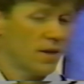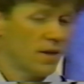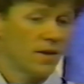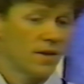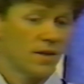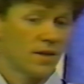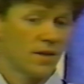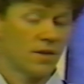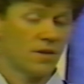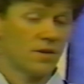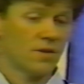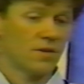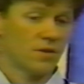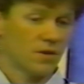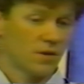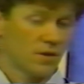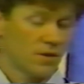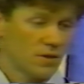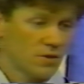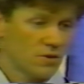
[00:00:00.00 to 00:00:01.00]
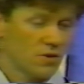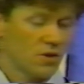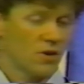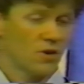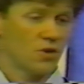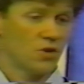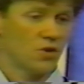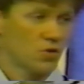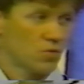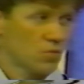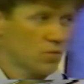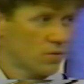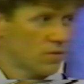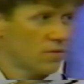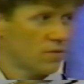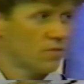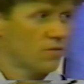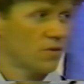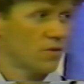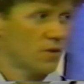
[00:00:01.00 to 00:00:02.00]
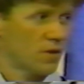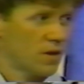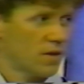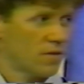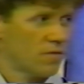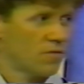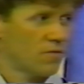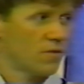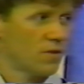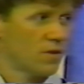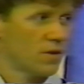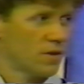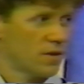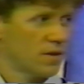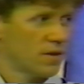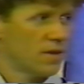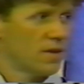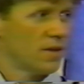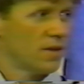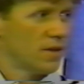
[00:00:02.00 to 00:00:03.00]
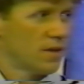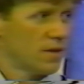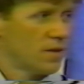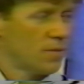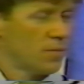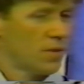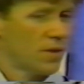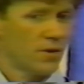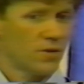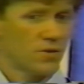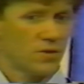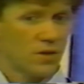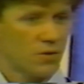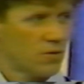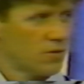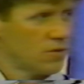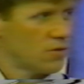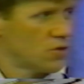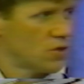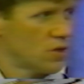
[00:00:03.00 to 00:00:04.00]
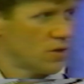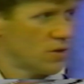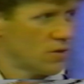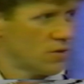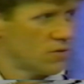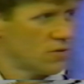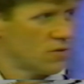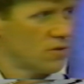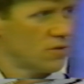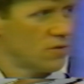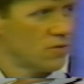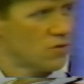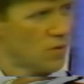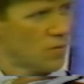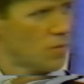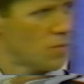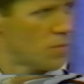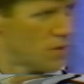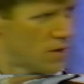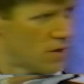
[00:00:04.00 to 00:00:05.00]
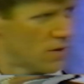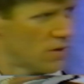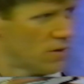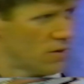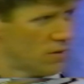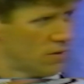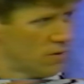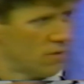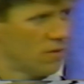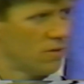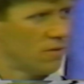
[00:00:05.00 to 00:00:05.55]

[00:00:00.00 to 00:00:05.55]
And it's not unusual to have players out of their chairs and jumping back in.